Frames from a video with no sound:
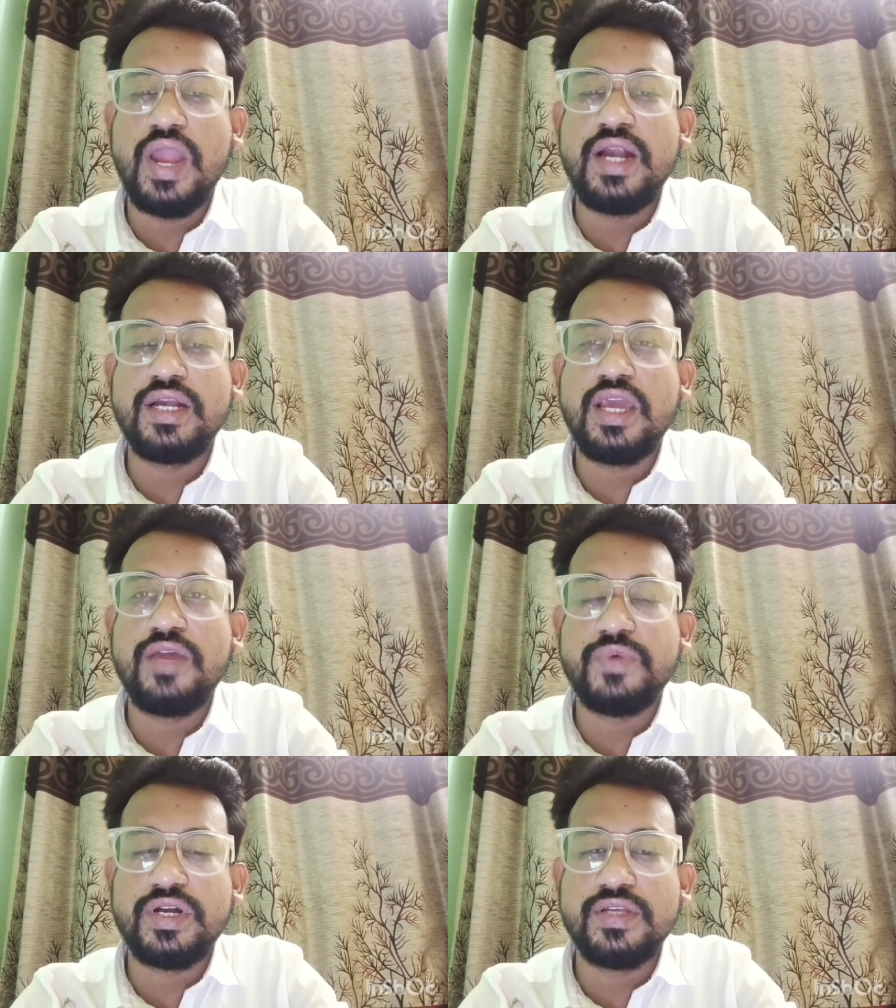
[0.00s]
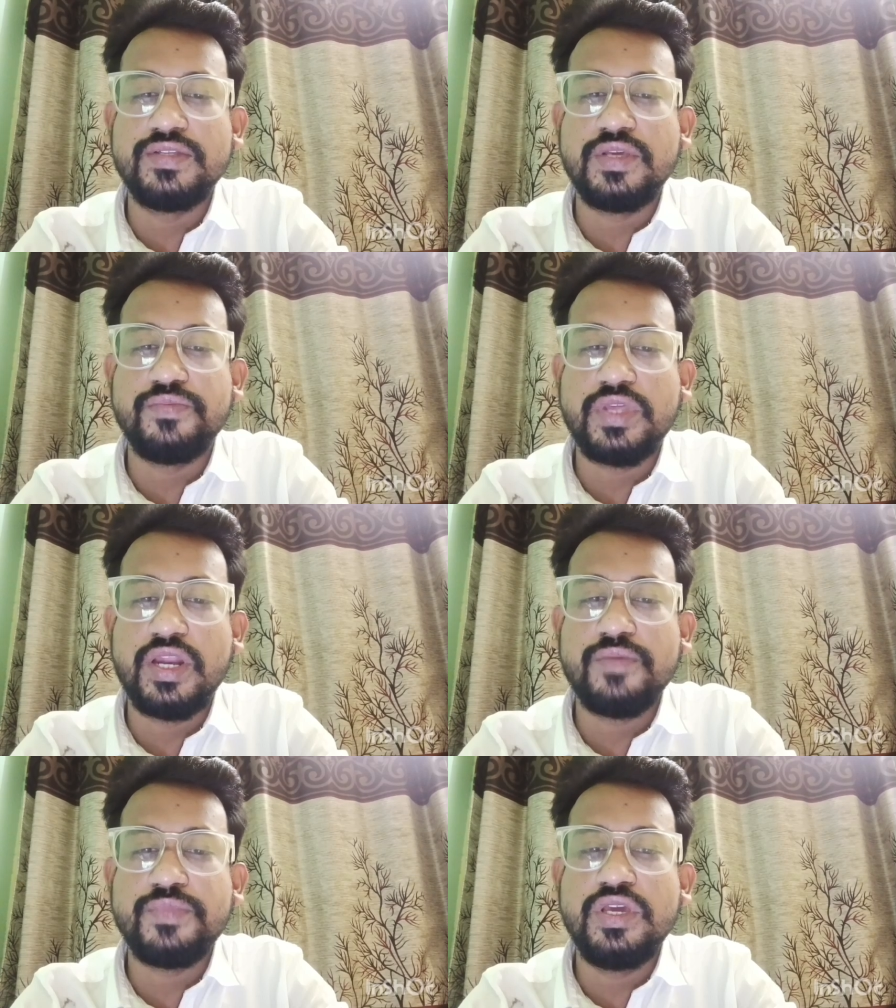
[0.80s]
antihypertensive
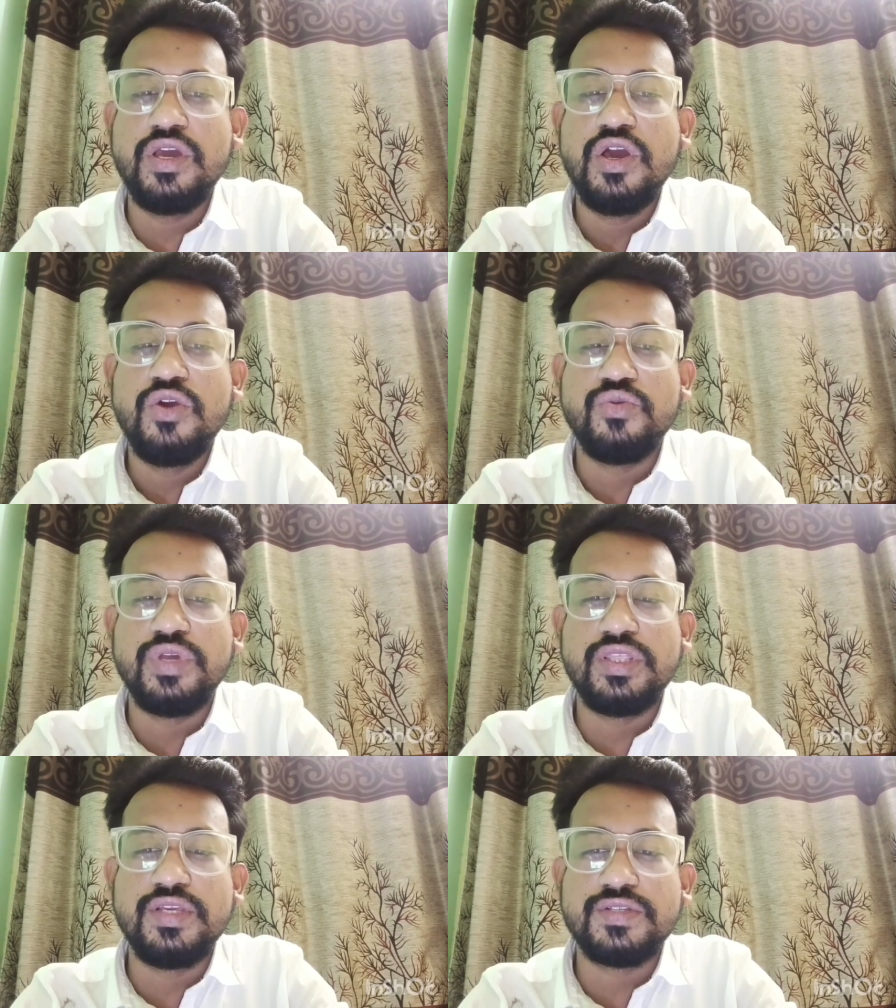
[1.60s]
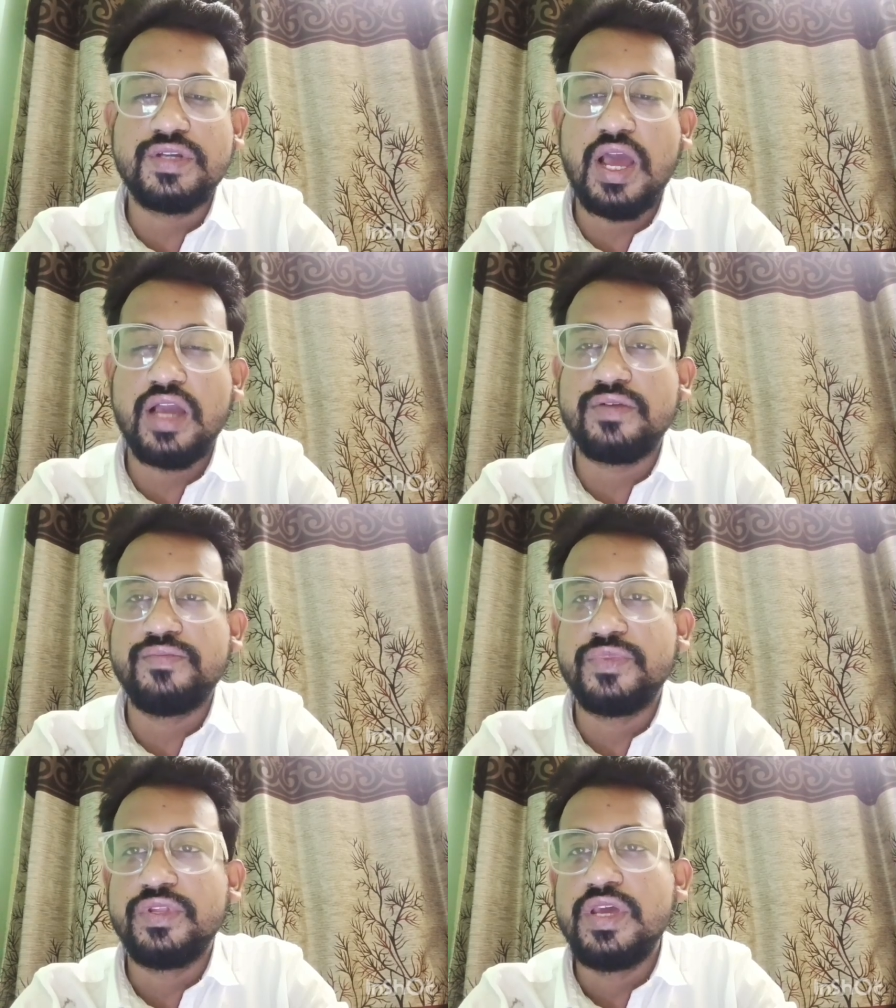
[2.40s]
therapy with this drug.
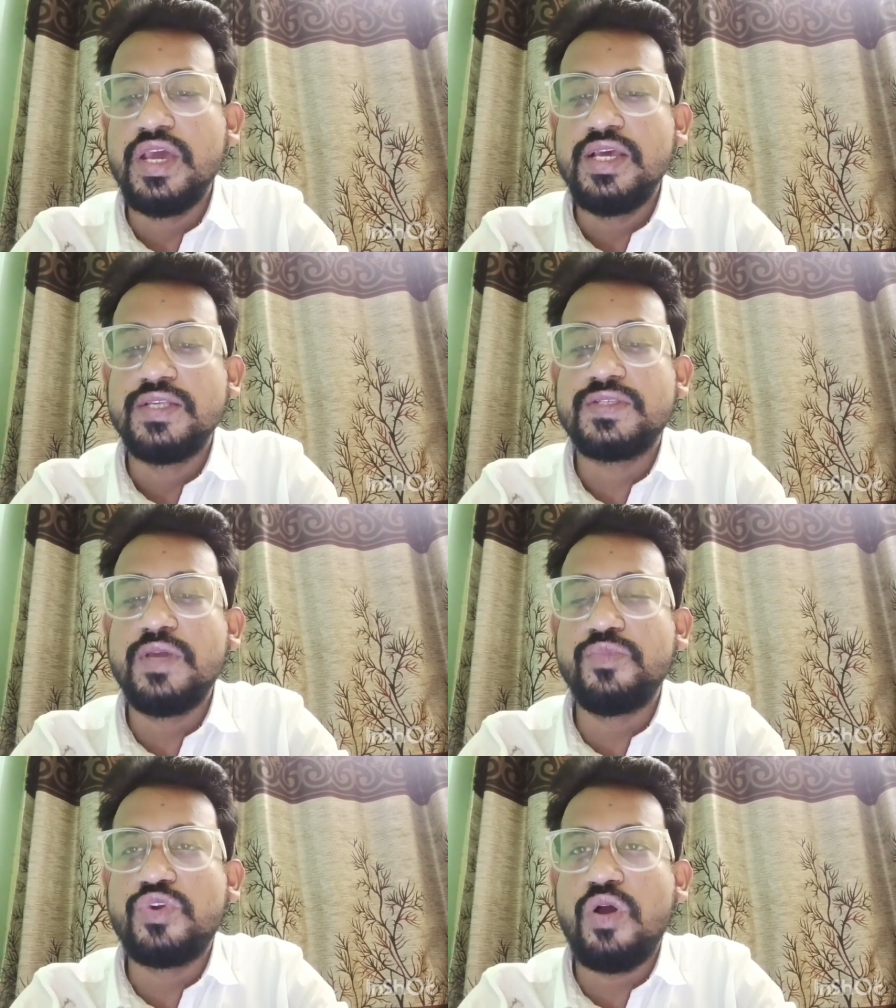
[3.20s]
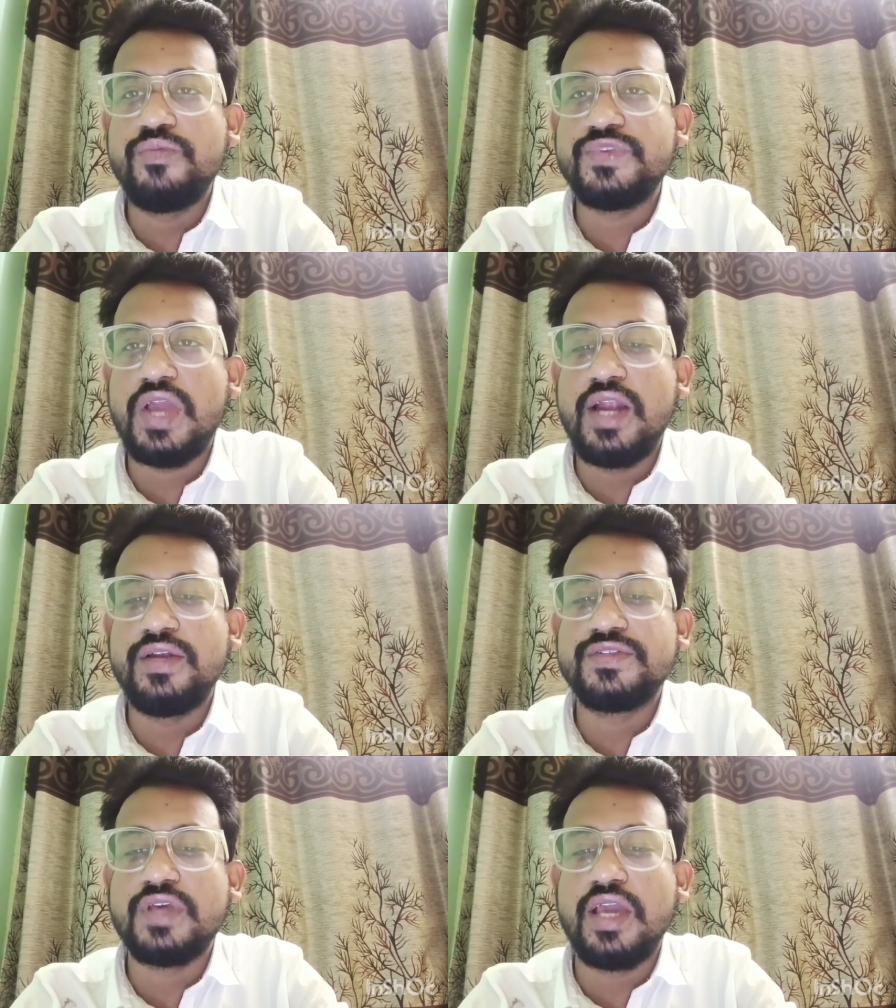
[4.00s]
Symptoms and
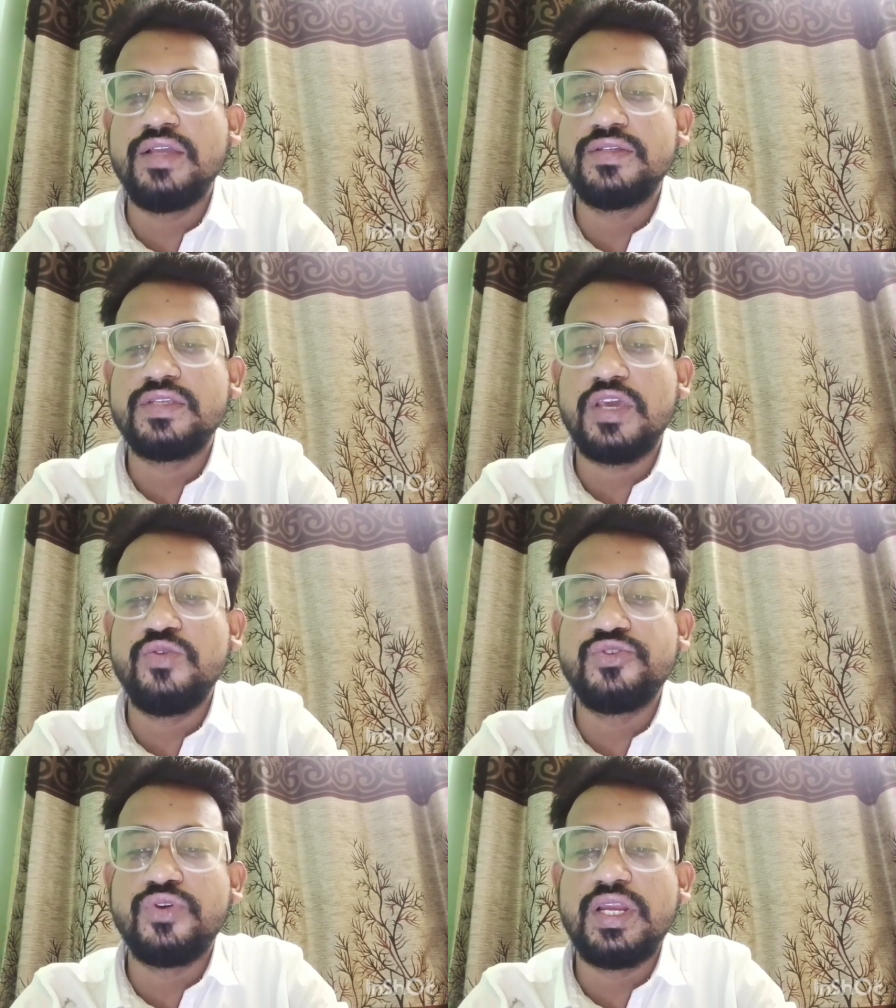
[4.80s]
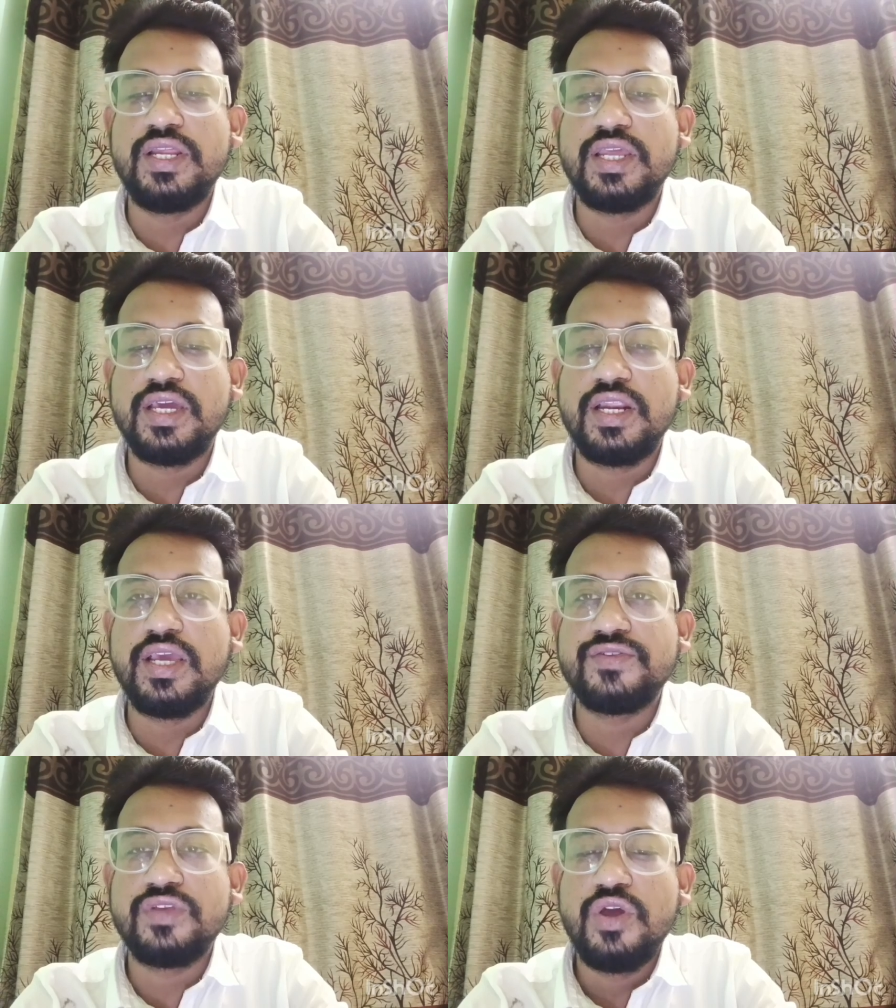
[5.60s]
signs usually
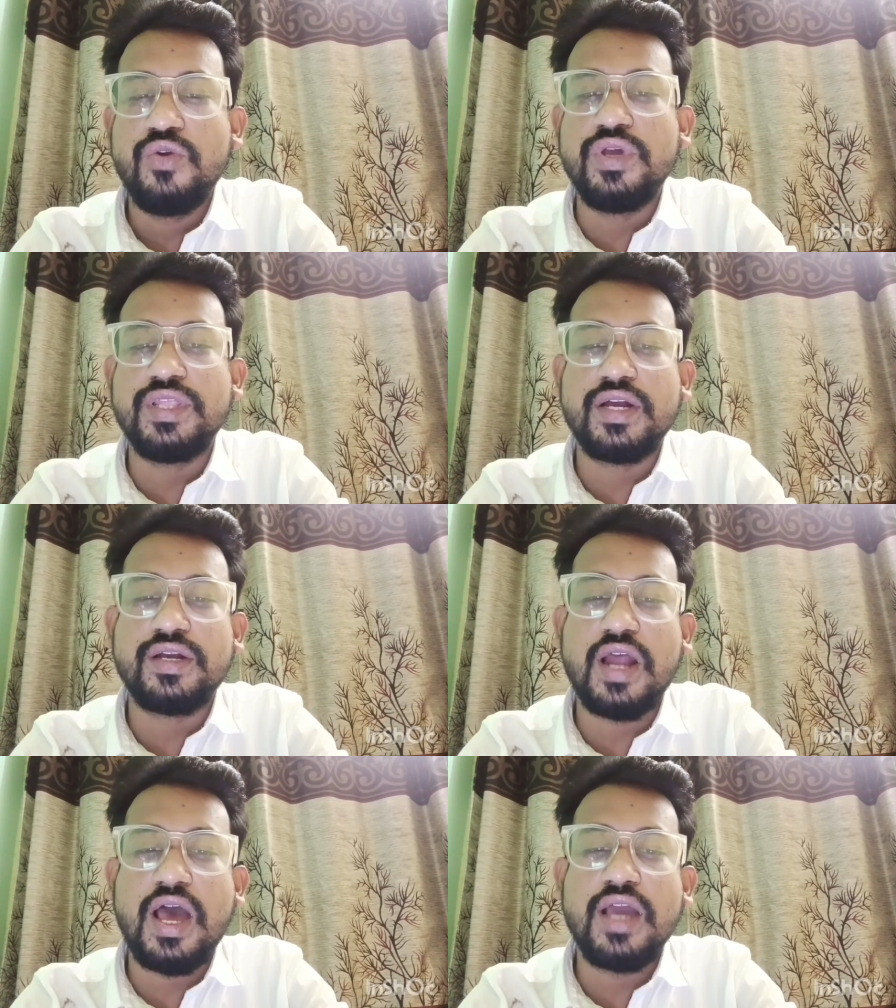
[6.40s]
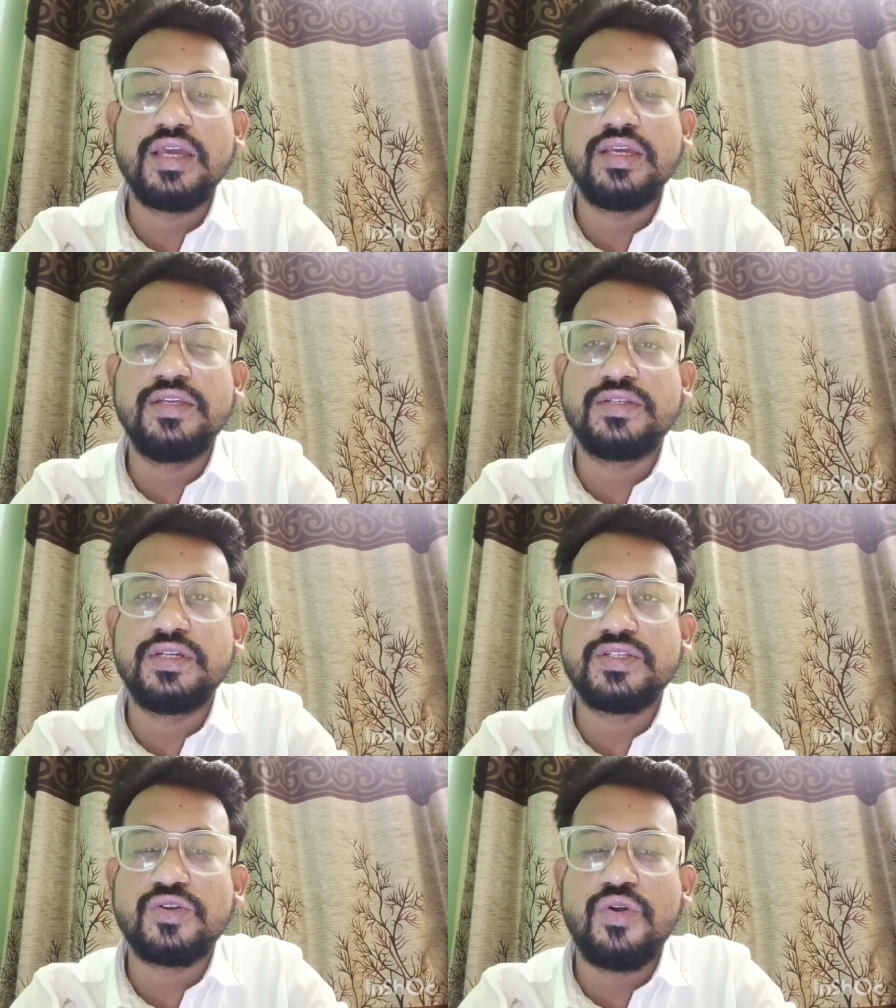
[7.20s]
regress when the drug is
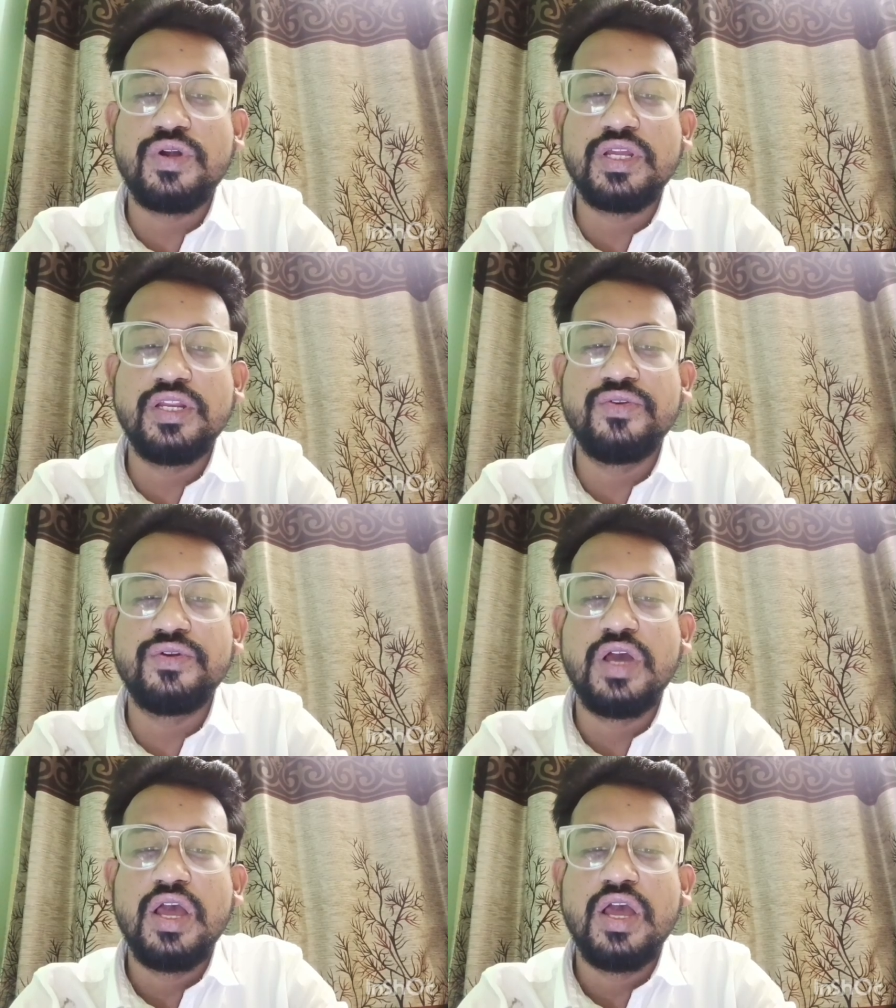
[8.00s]
discontinued,